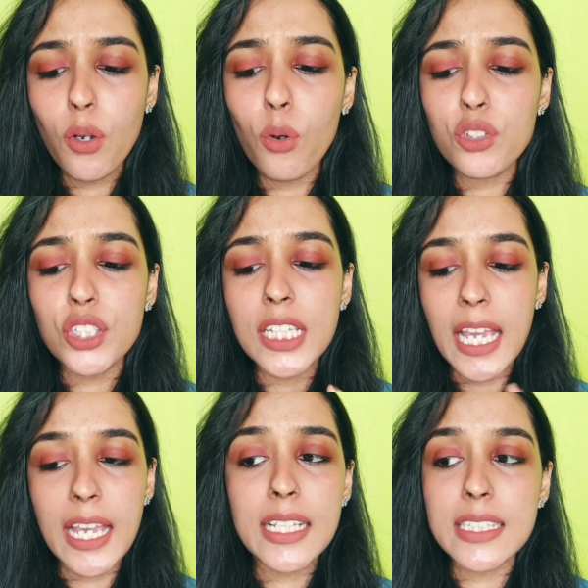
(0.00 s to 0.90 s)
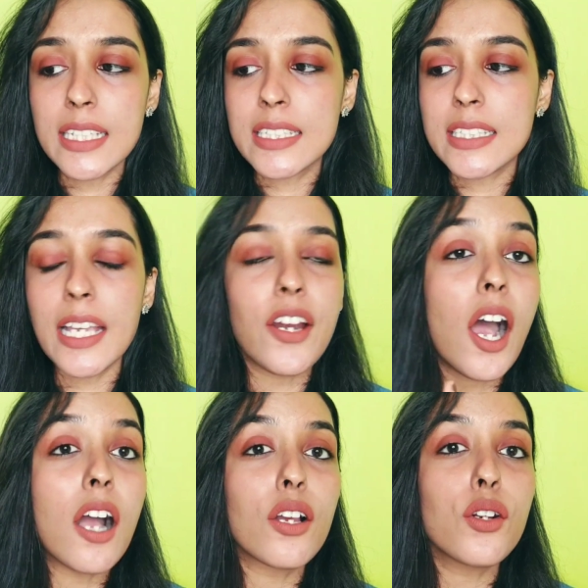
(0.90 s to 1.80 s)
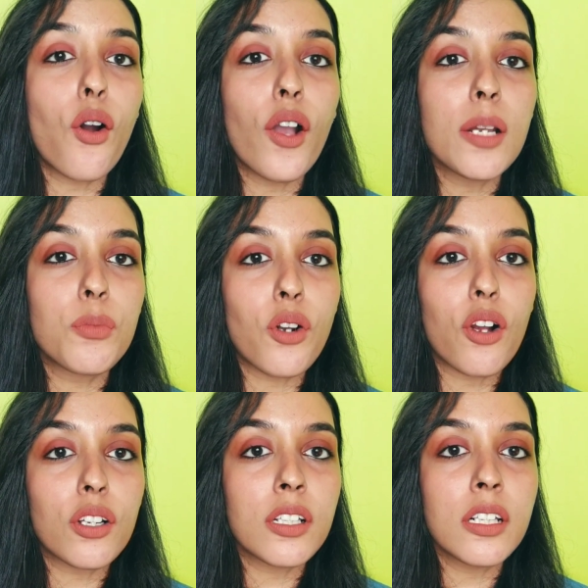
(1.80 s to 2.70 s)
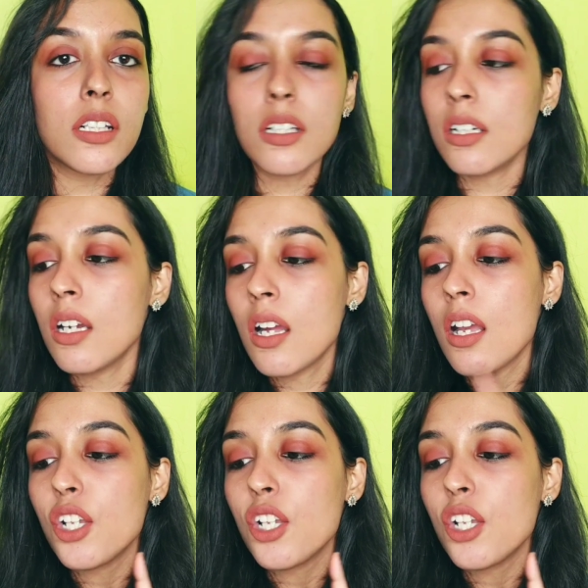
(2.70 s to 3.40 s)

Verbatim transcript: OGX. It's their Argan Oil Moroccan uh,